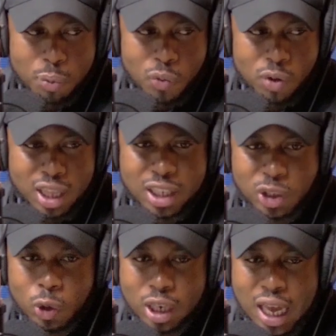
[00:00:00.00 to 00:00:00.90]
for that
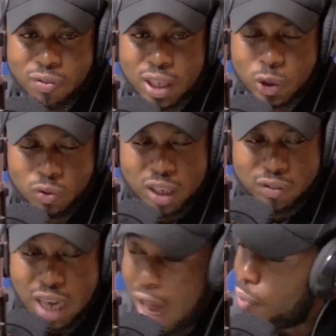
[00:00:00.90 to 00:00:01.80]
short life that you've lived.
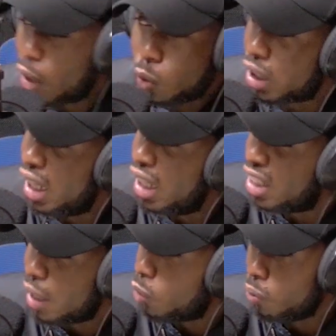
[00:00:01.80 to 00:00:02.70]
I'm the one who's really
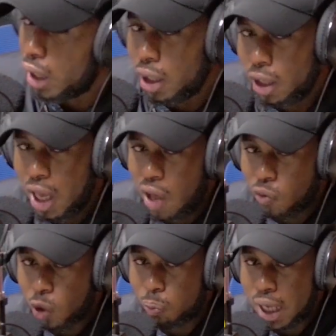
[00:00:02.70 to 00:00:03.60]
shame on me for
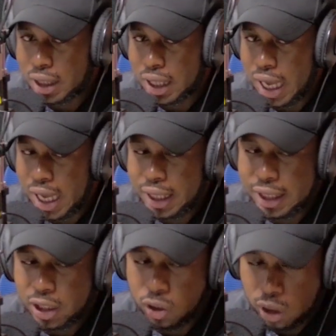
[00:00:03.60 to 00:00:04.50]
not planting any
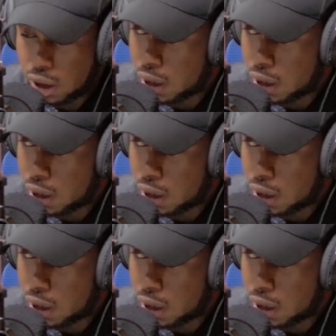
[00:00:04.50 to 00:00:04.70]
trees.